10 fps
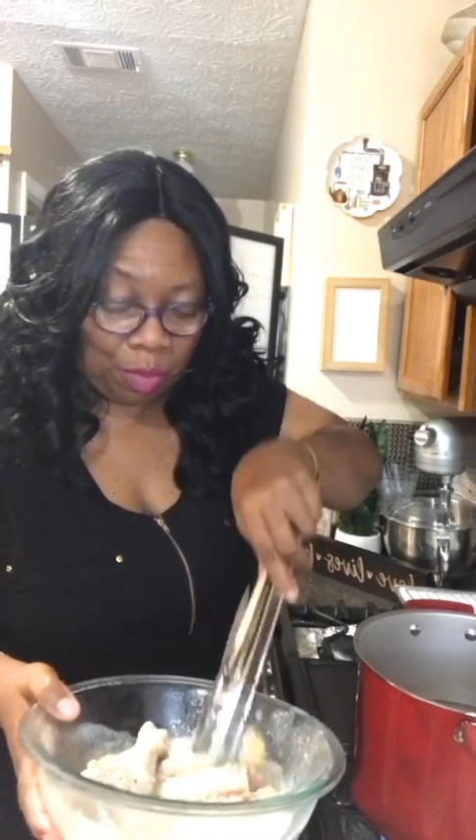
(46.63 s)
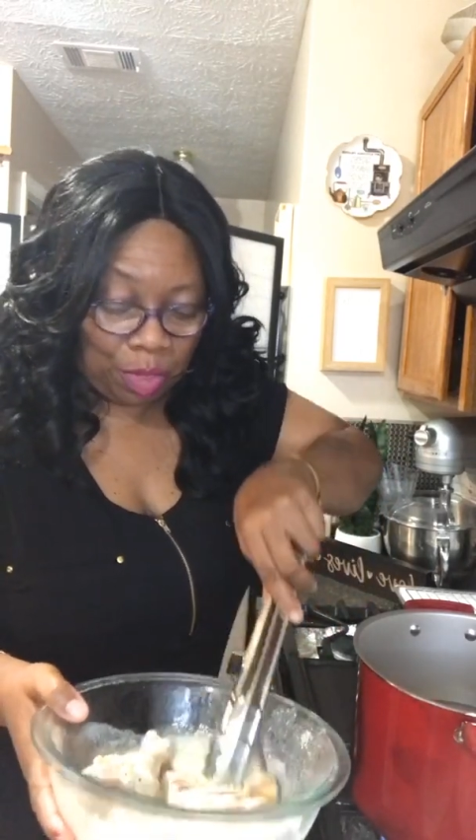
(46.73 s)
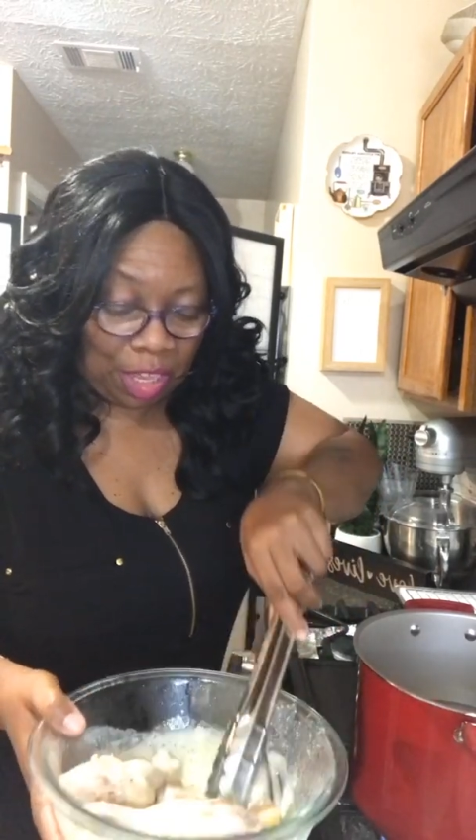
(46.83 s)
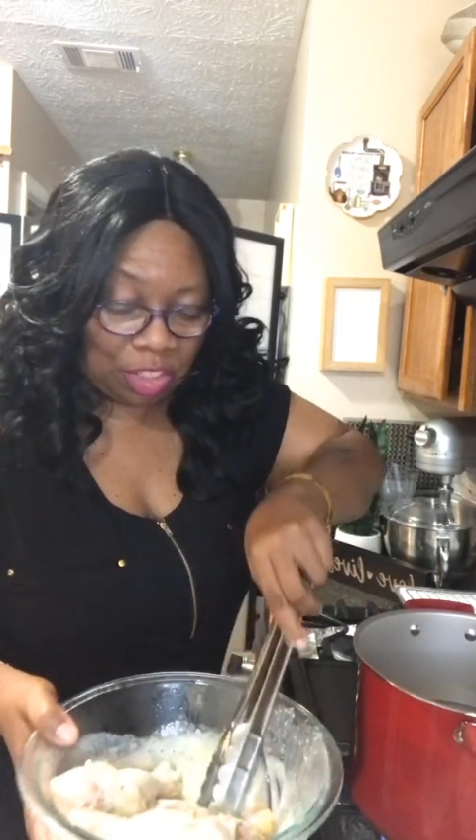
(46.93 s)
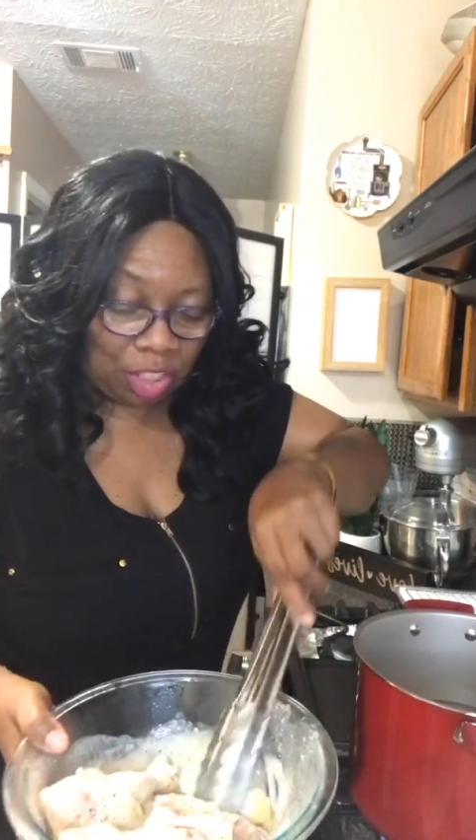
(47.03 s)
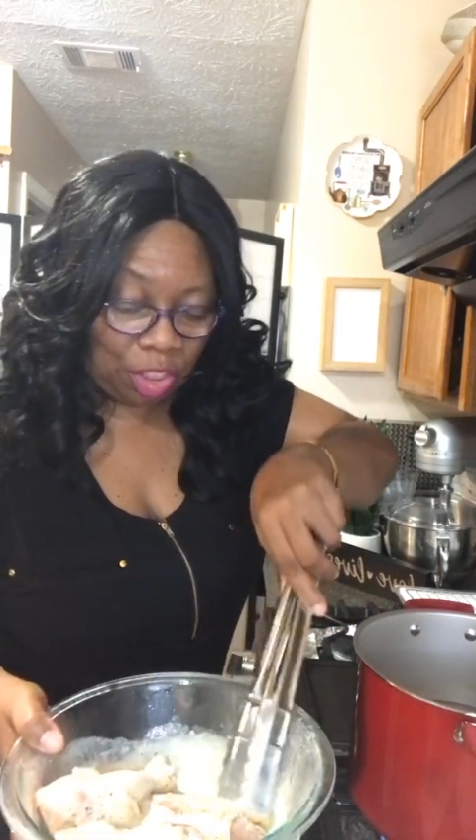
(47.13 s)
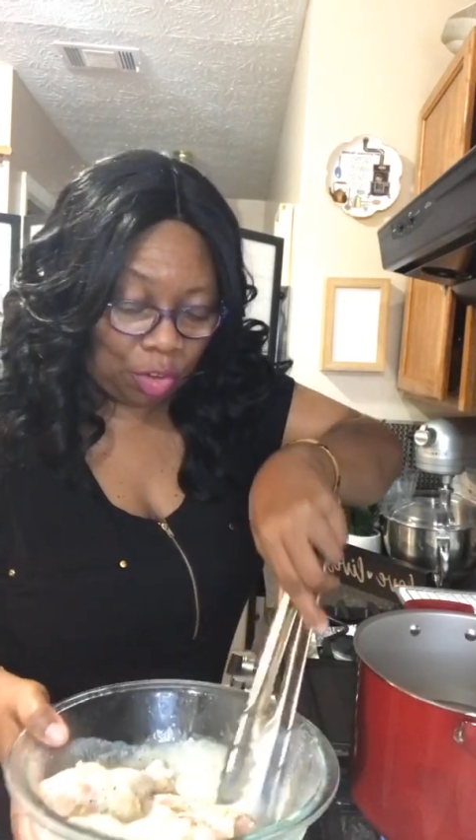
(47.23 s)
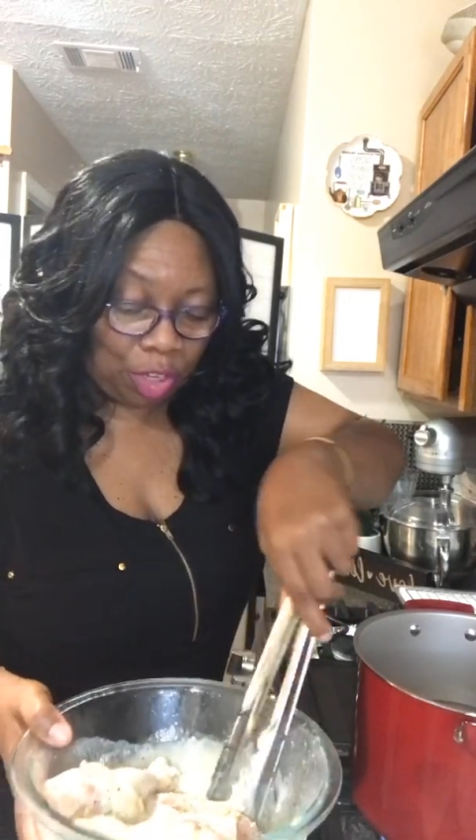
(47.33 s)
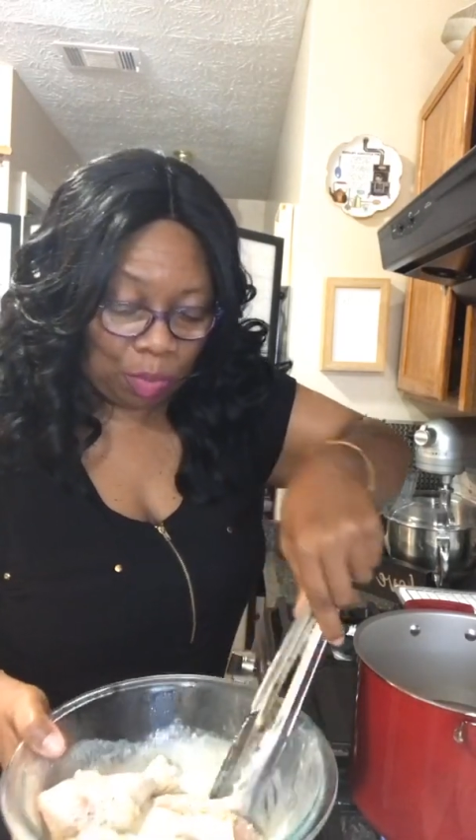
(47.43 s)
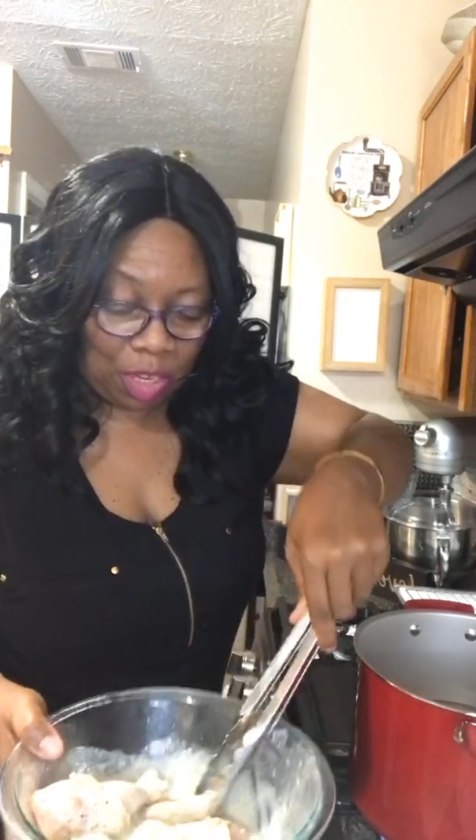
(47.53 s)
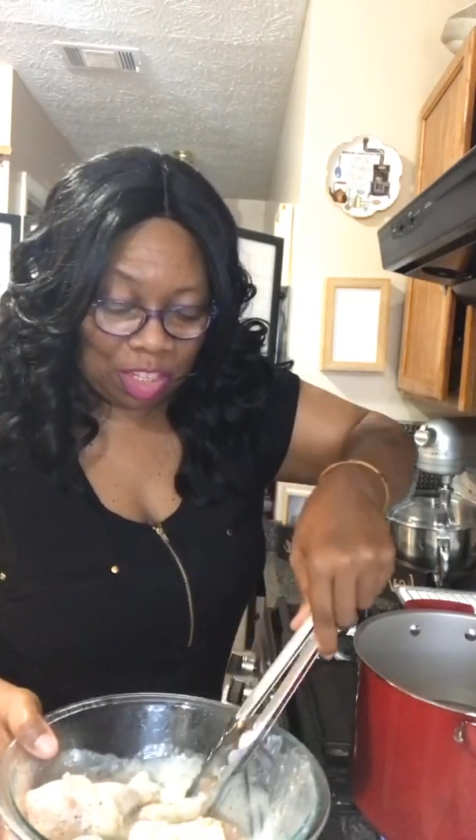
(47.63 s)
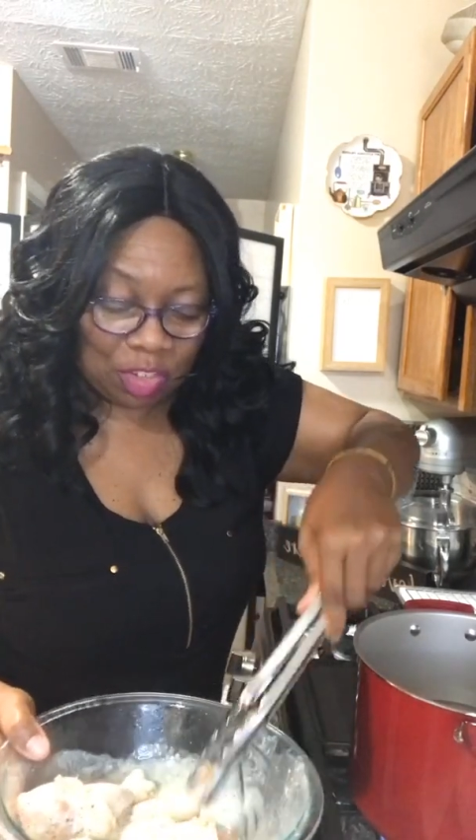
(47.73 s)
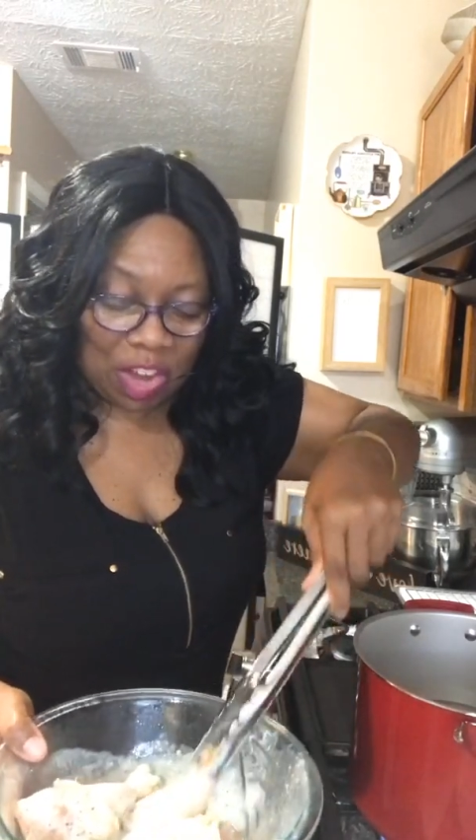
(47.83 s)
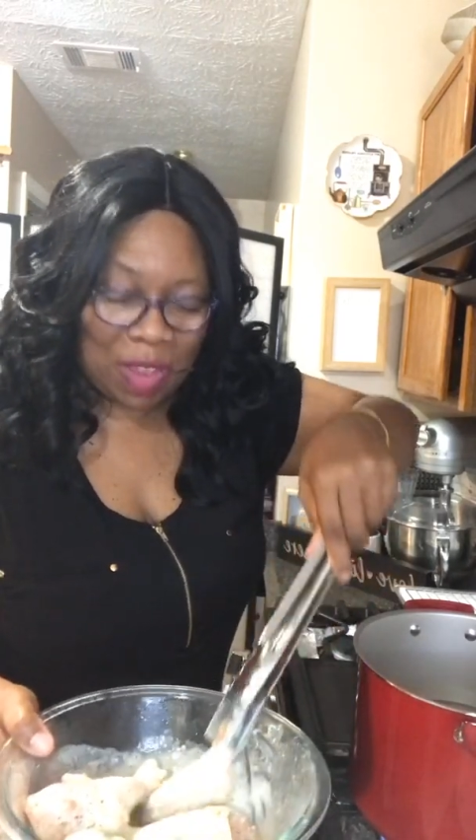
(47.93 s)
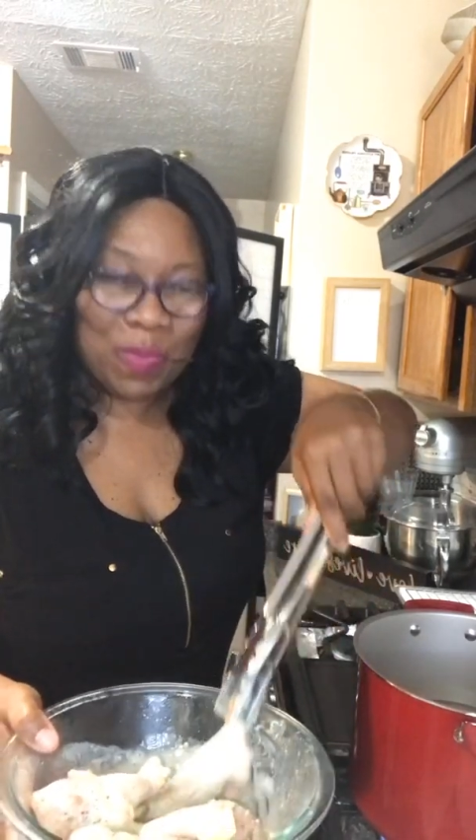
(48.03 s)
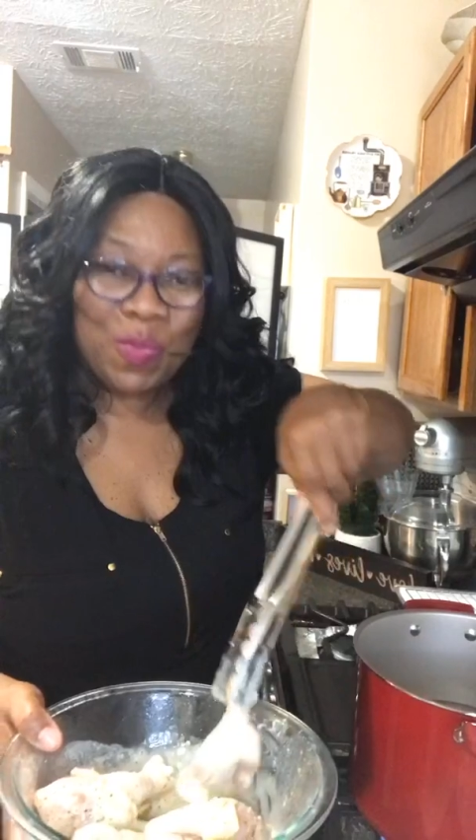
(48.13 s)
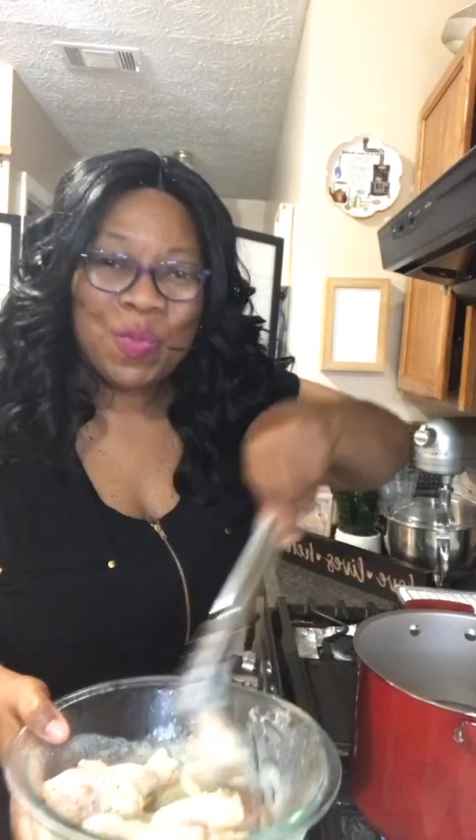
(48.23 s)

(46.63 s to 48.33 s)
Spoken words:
up lasting 30 minutes, right?